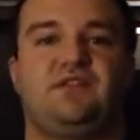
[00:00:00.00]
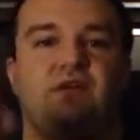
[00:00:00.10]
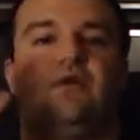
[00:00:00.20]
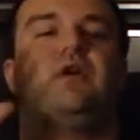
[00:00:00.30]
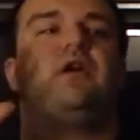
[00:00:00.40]

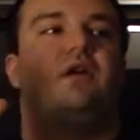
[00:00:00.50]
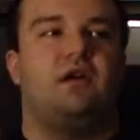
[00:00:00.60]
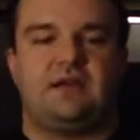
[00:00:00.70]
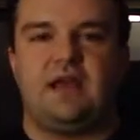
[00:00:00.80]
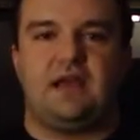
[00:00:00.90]
So,
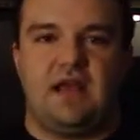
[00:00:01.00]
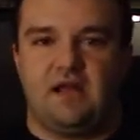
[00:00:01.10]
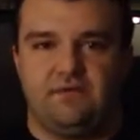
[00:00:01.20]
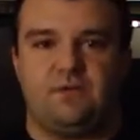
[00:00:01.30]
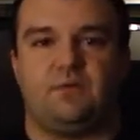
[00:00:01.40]
again,
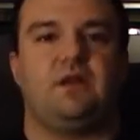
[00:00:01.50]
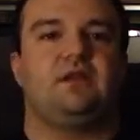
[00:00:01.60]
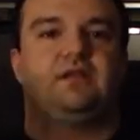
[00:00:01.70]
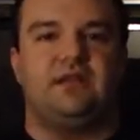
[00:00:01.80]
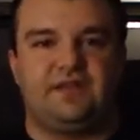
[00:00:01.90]
everyone,
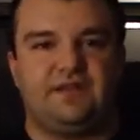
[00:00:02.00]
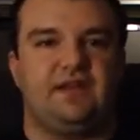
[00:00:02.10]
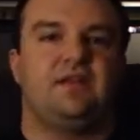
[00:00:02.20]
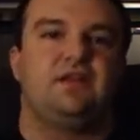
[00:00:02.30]
listen.